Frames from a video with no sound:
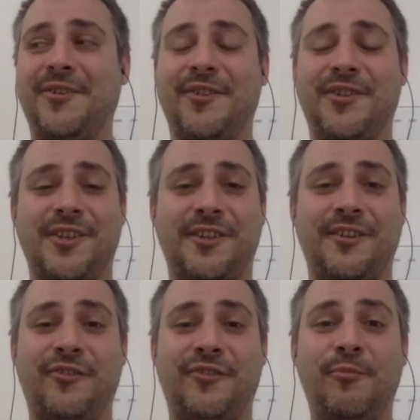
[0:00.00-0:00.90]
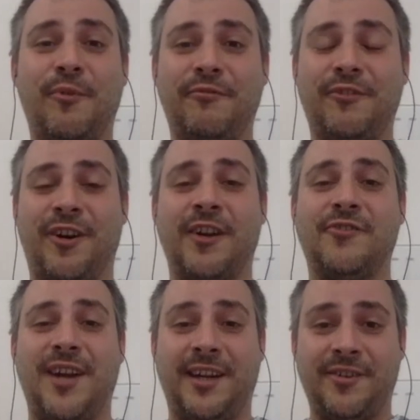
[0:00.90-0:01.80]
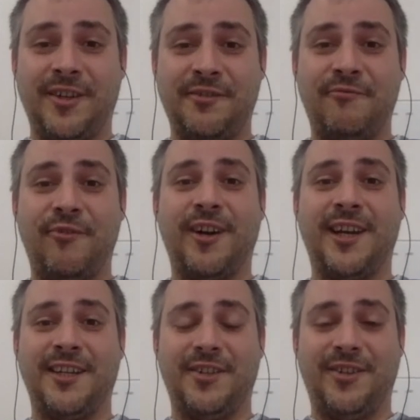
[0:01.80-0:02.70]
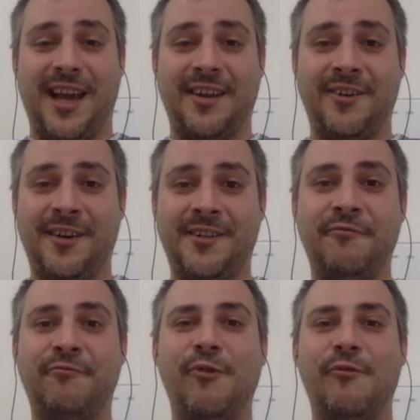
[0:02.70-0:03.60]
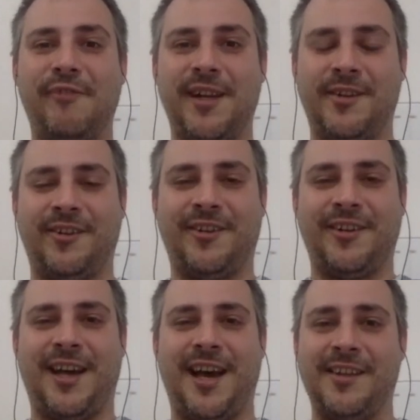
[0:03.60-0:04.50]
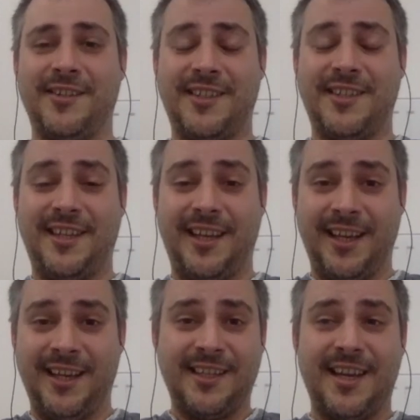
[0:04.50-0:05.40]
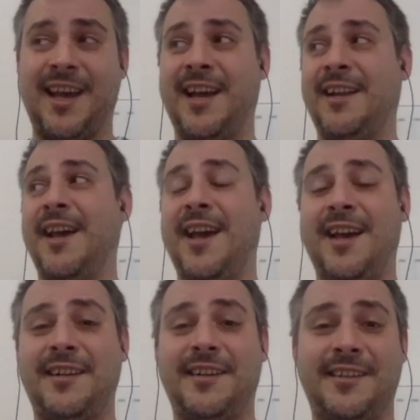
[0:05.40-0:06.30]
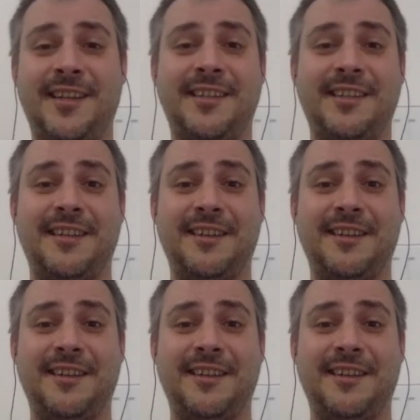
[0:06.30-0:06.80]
you're just a group of contractors working together to fulfill the client's needs. And this is